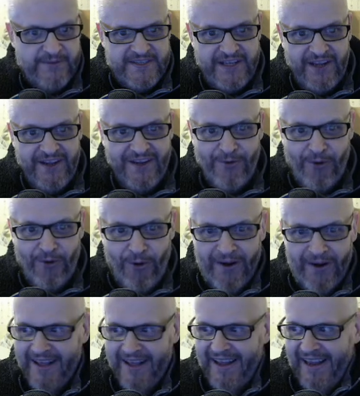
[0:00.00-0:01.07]

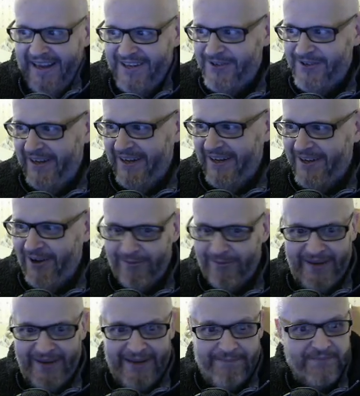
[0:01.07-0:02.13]
So, entering
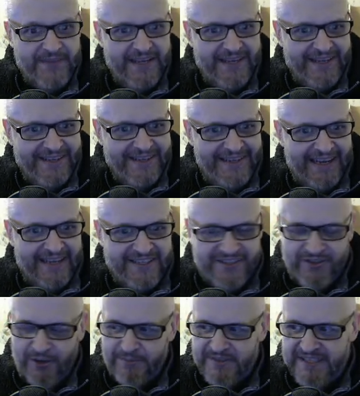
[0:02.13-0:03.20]
cockpit. Yeah,
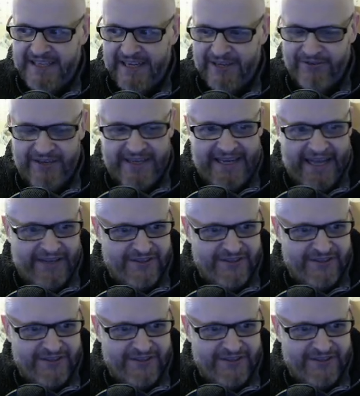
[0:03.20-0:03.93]
stop sniggering now.